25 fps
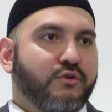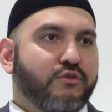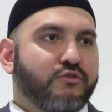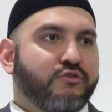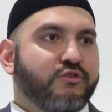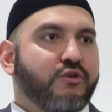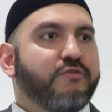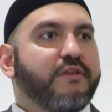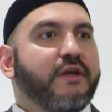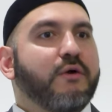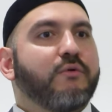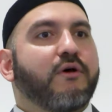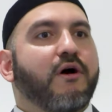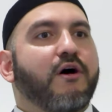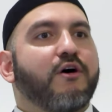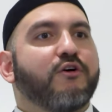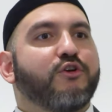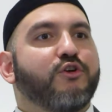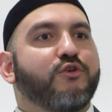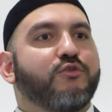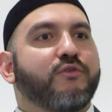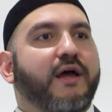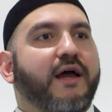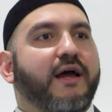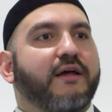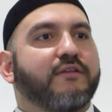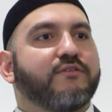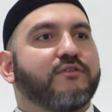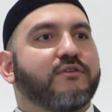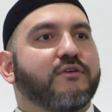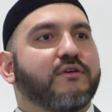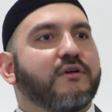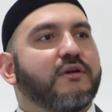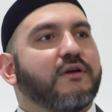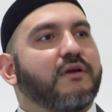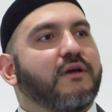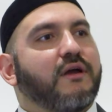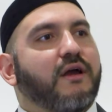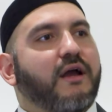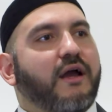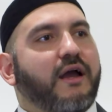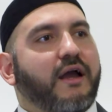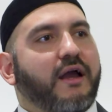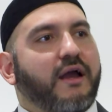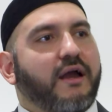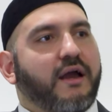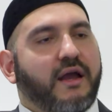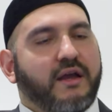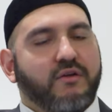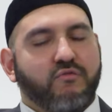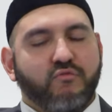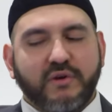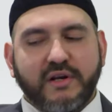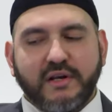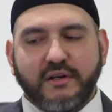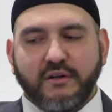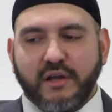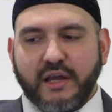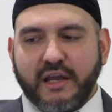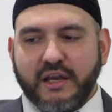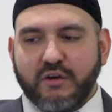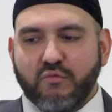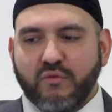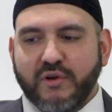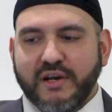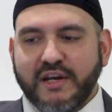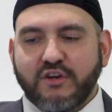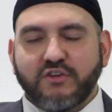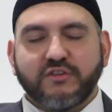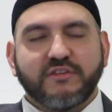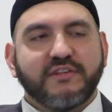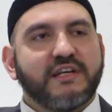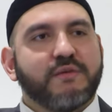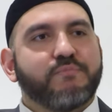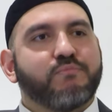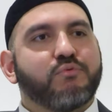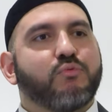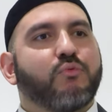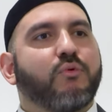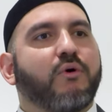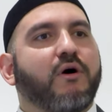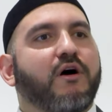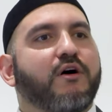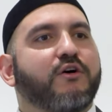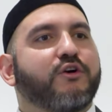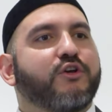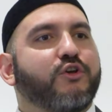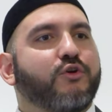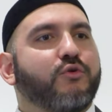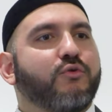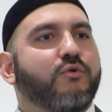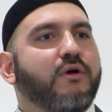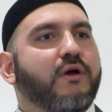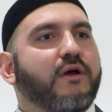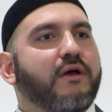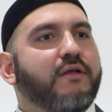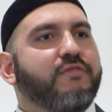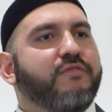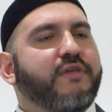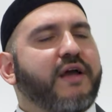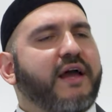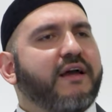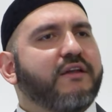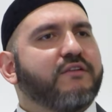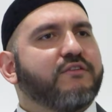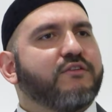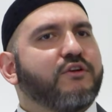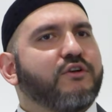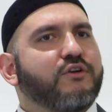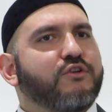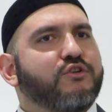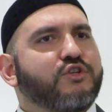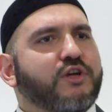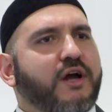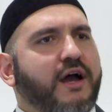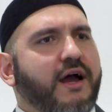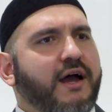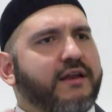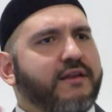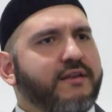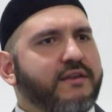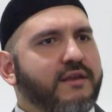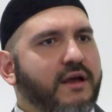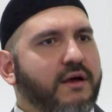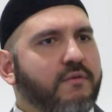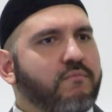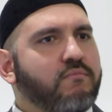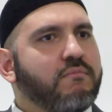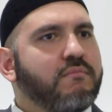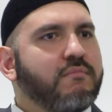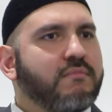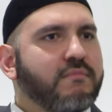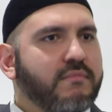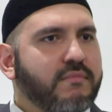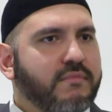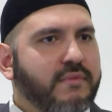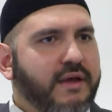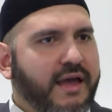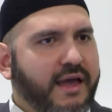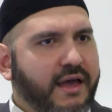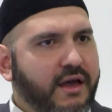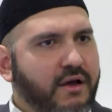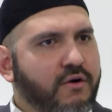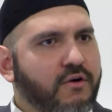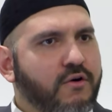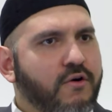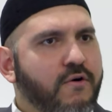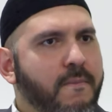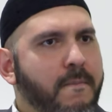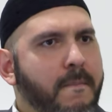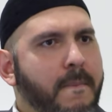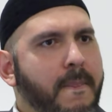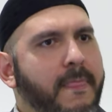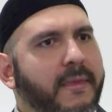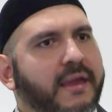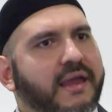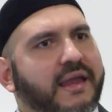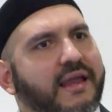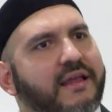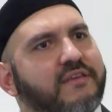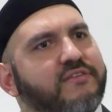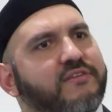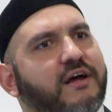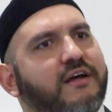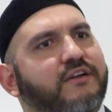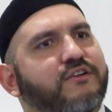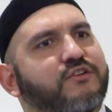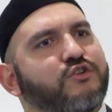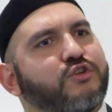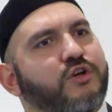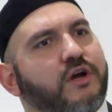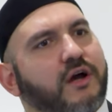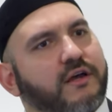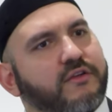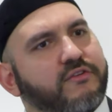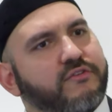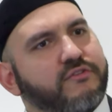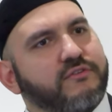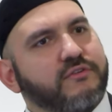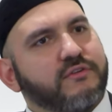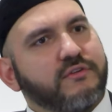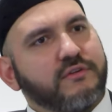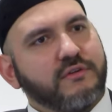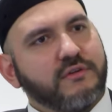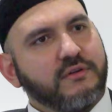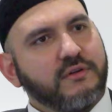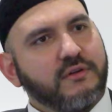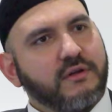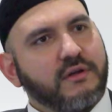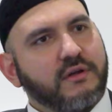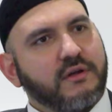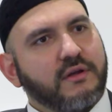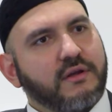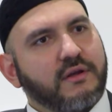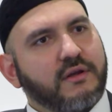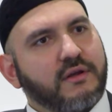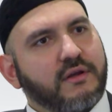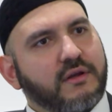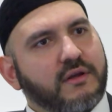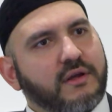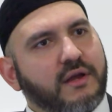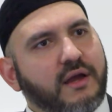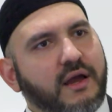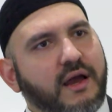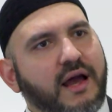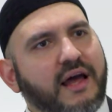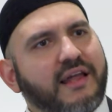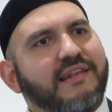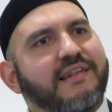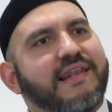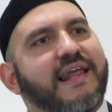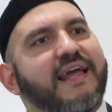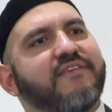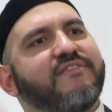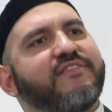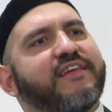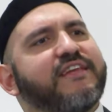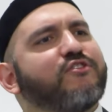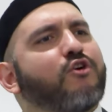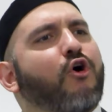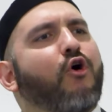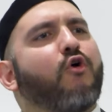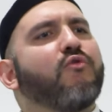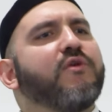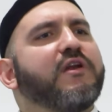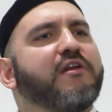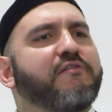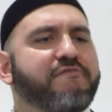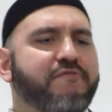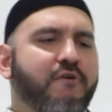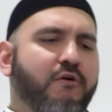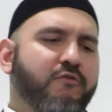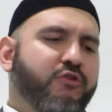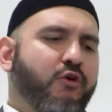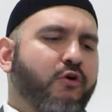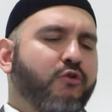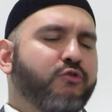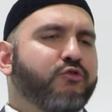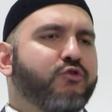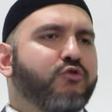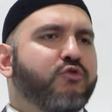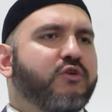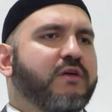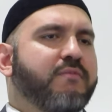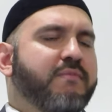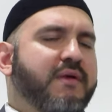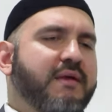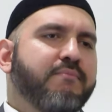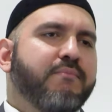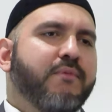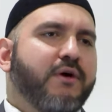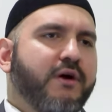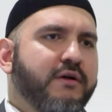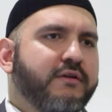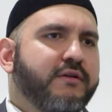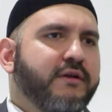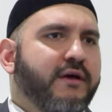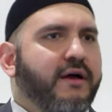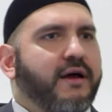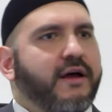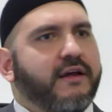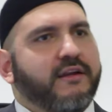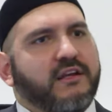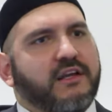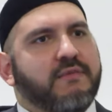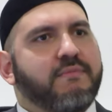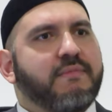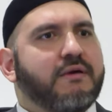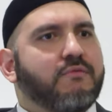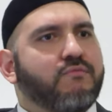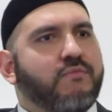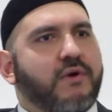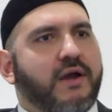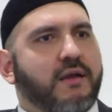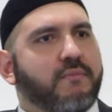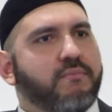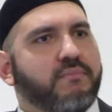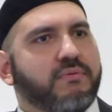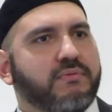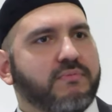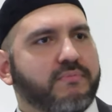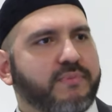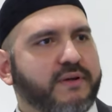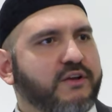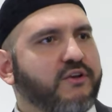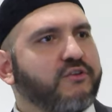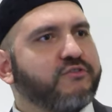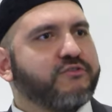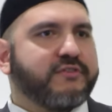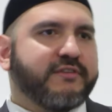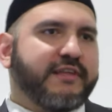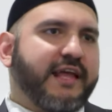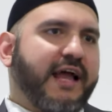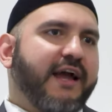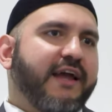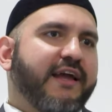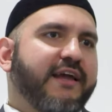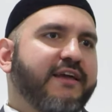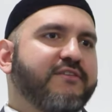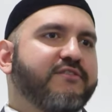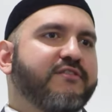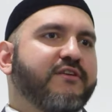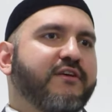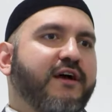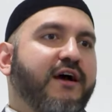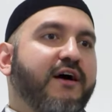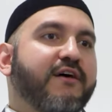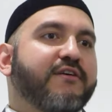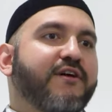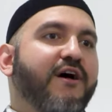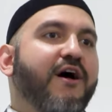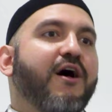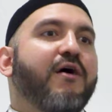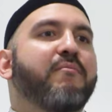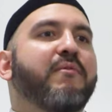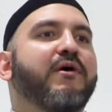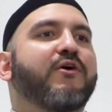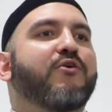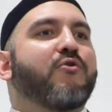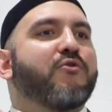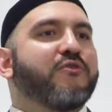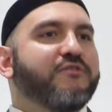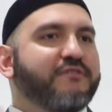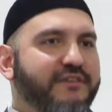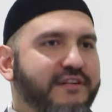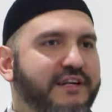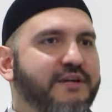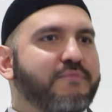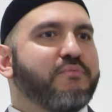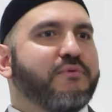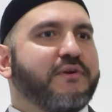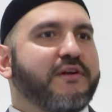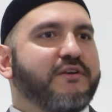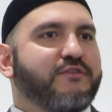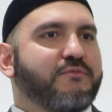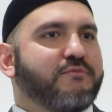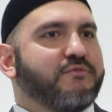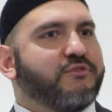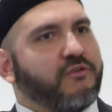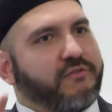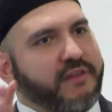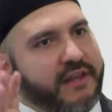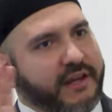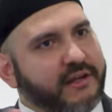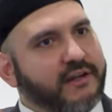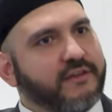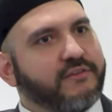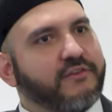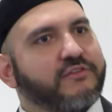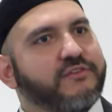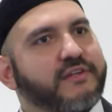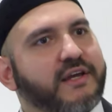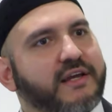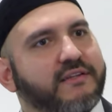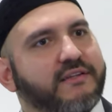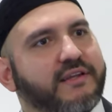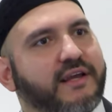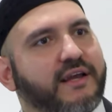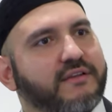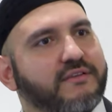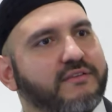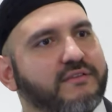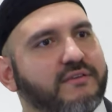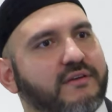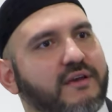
So they would argue that, a, relig a religious liberal will argue that Jahannam, hell, is unjust unless it's only for those who commit murder and commit rape, because that is haram according to liberalism, so they can understand that.